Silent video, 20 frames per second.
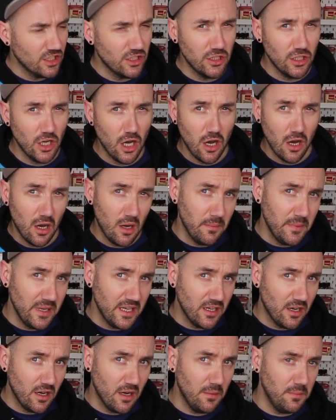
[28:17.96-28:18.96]

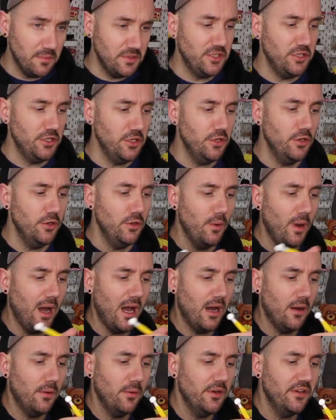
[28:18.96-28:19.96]
coming up 2
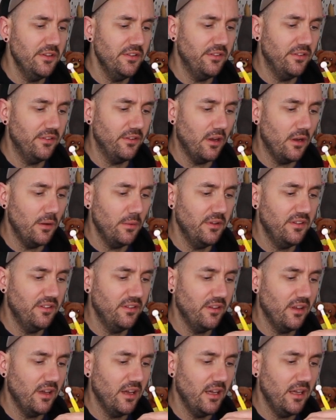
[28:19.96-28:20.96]
hours, I would
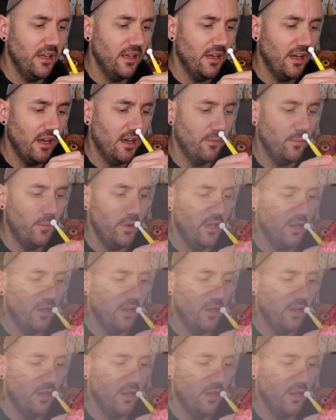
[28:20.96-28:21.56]
say, and